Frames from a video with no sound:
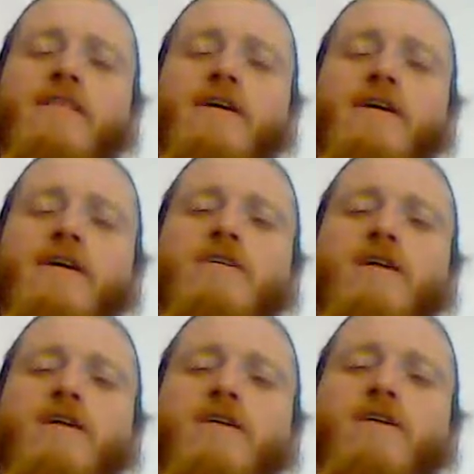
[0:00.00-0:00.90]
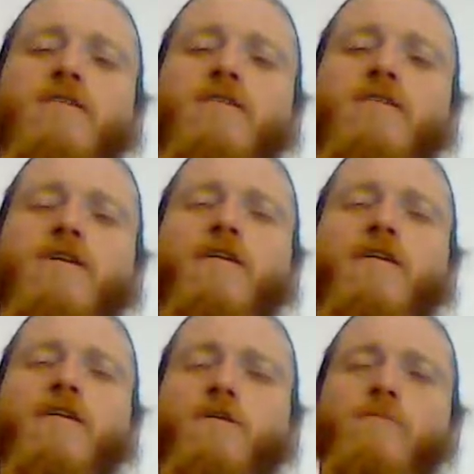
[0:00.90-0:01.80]
that's
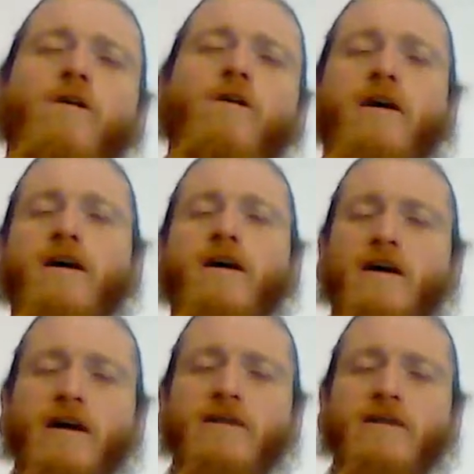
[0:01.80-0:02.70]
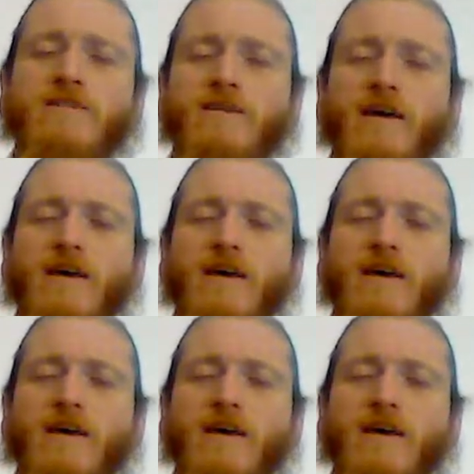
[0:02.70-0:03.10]
off the mark, it's